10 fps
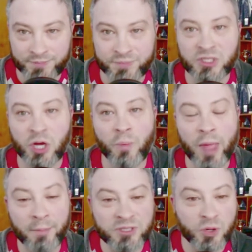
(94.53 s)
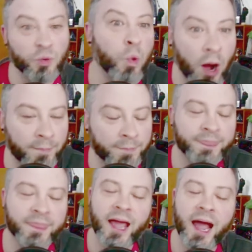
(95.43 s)
So episode one,
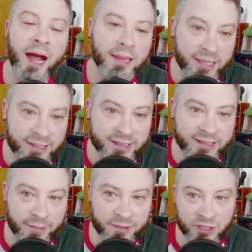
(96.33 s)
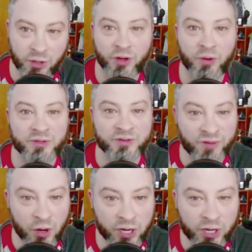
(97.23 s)
I liked this episode. I thought it was
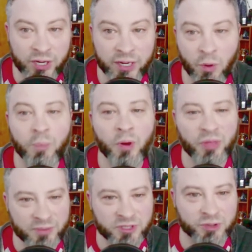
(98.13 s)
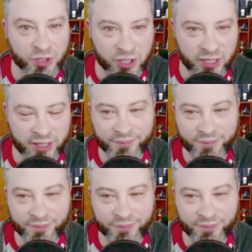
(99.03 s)
very good. Well, both episodes are good,